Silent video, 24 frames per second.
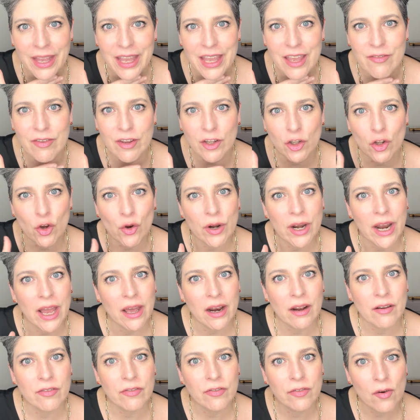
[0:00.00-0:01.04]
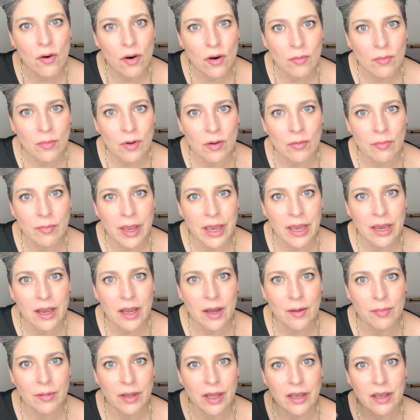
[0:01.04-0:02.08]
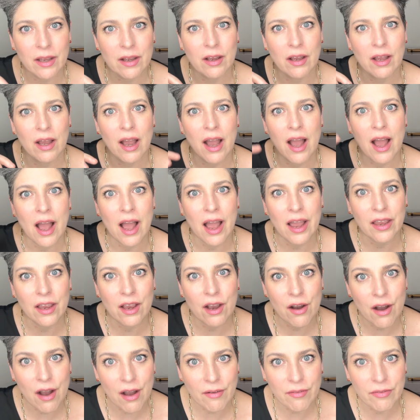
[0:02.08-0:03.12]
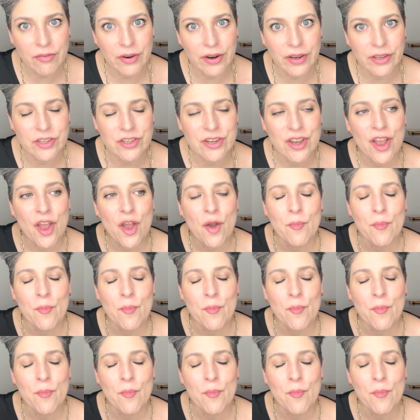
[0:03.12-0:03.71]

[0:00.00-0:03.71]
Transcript: even though not a formal makeup like high coverage,